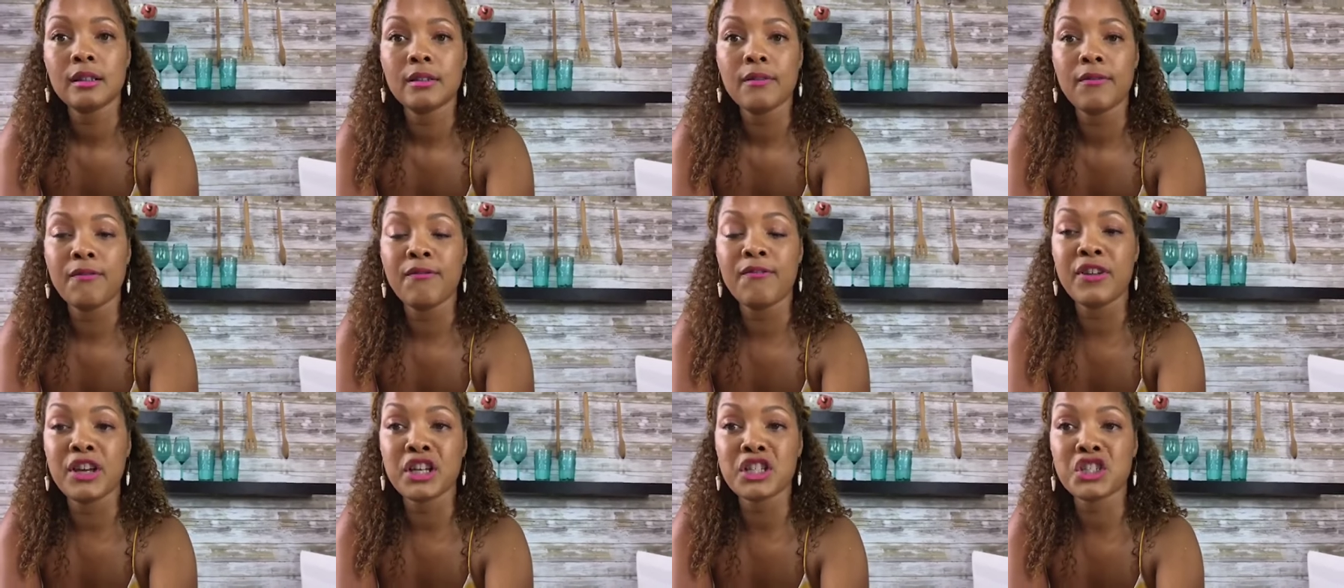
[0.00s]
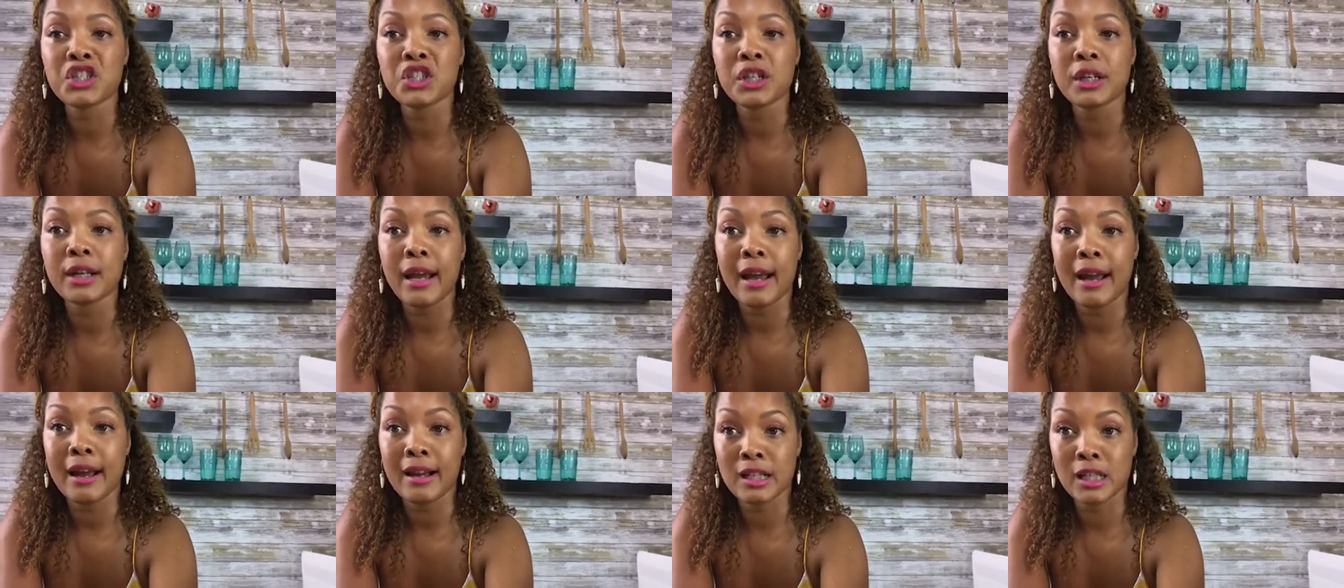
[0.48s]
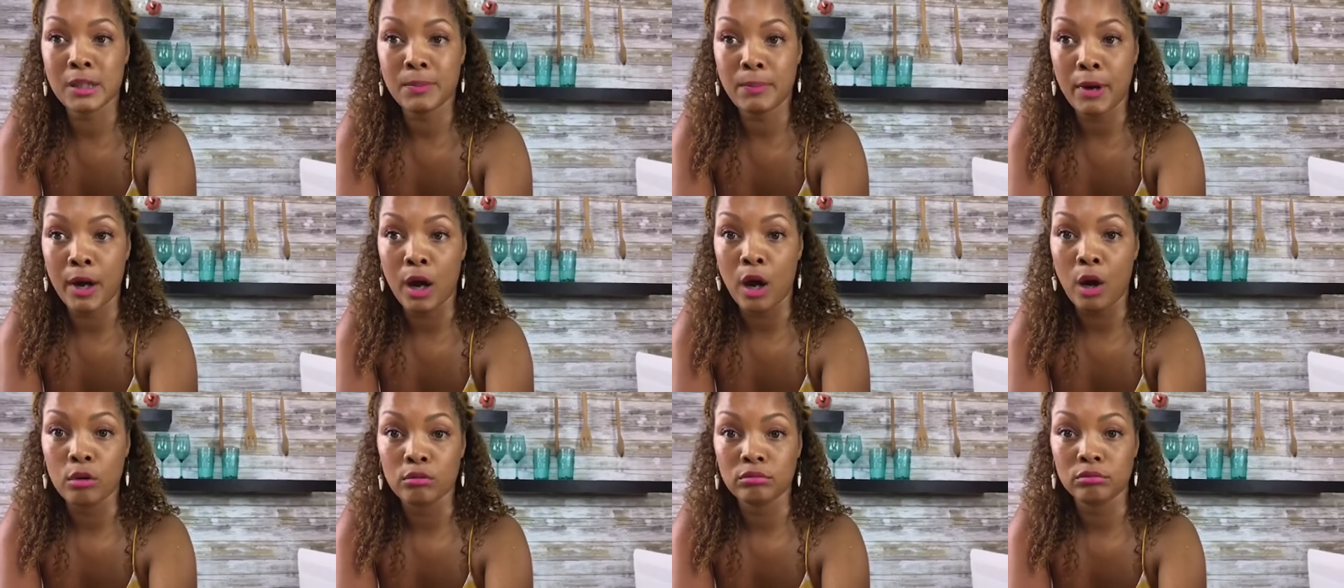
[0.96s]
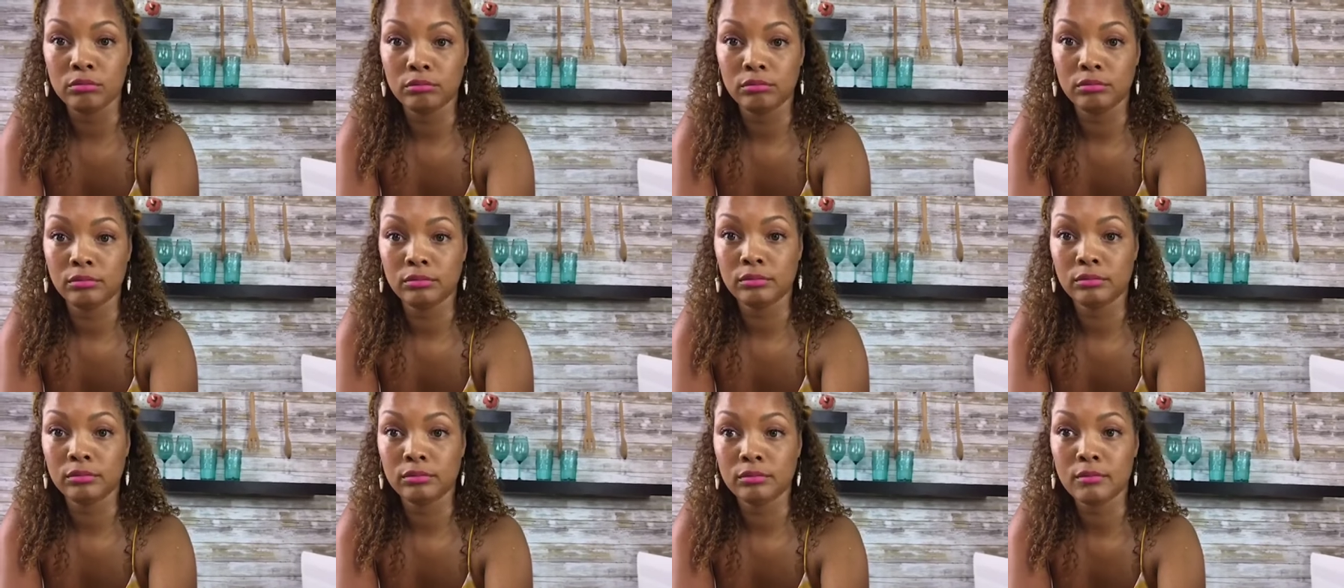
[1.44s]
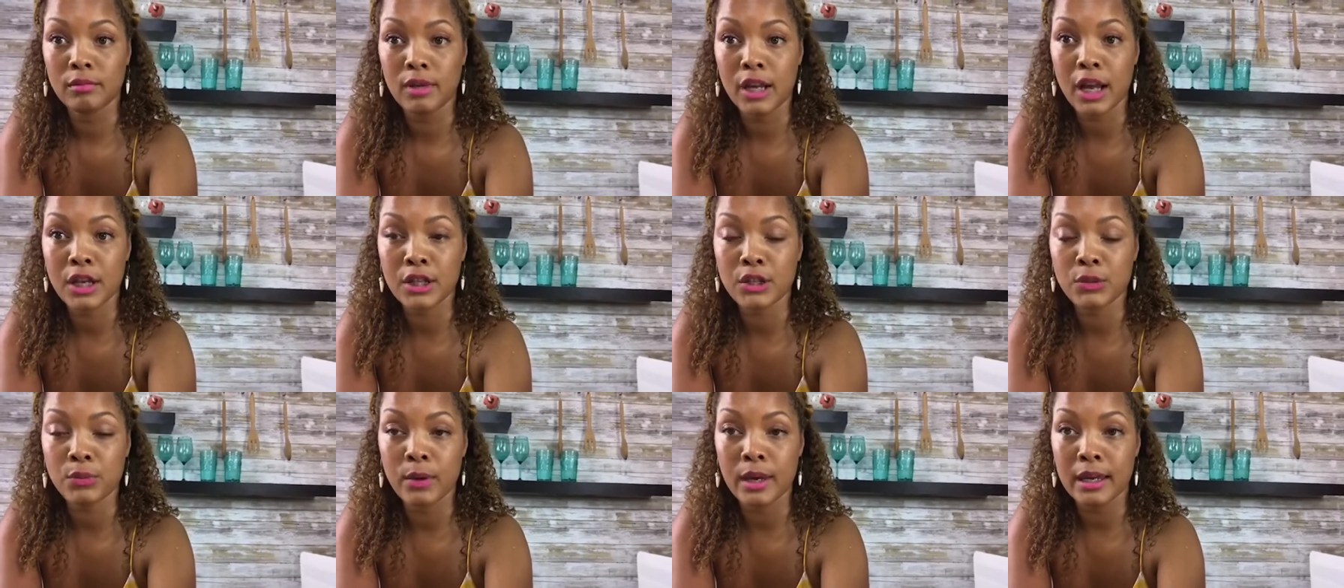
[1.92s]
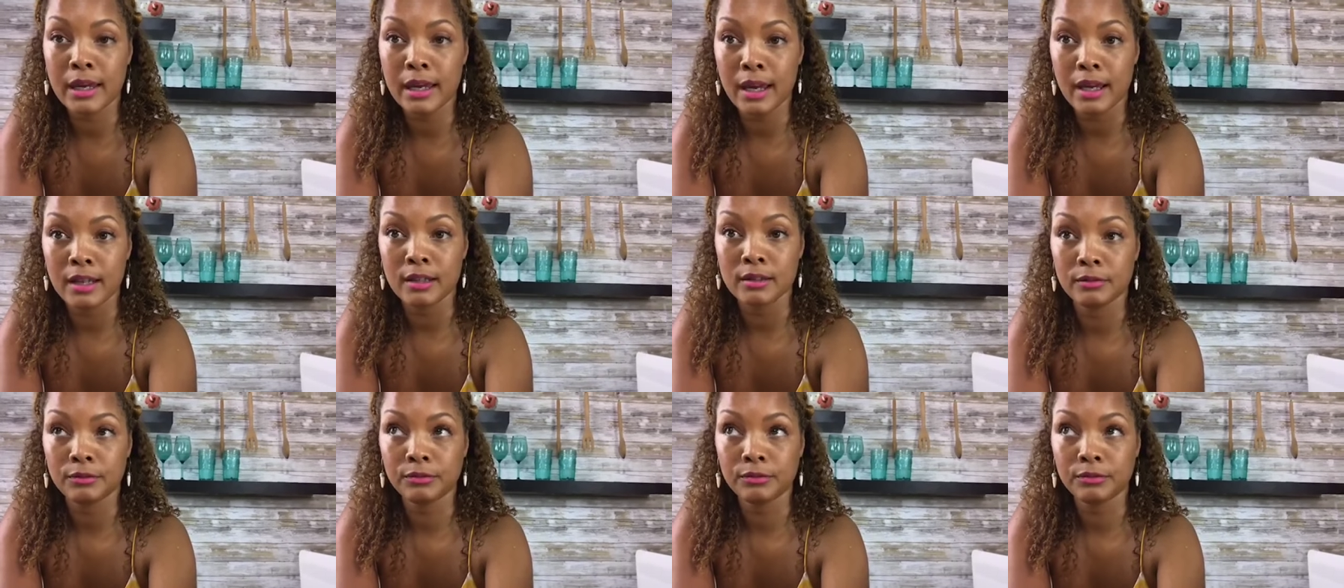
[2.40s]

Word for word: Vision Expo next weekend,